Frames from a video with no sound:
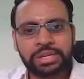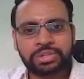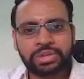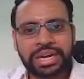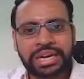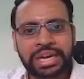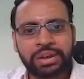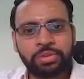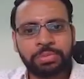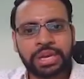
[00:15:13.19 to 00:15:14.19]
So delta
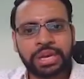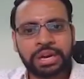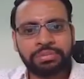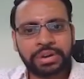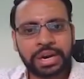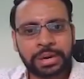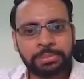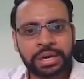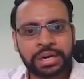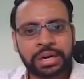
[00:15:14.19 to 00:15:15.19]
omega of r
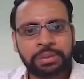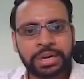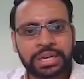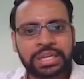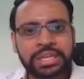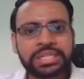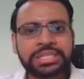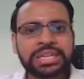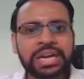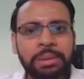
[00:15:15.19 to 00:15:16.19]
bar comma t
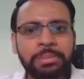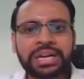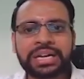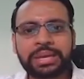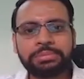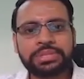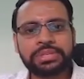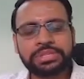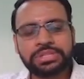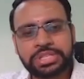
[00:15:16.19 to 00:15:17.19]
is gamma
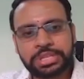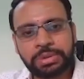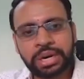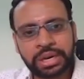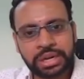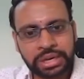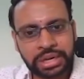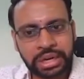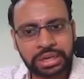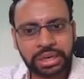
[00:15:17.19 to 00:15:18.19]
times g bar
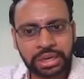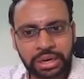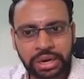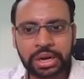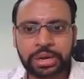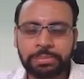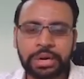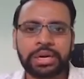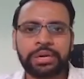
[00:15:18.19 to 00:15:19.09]
dot r bar.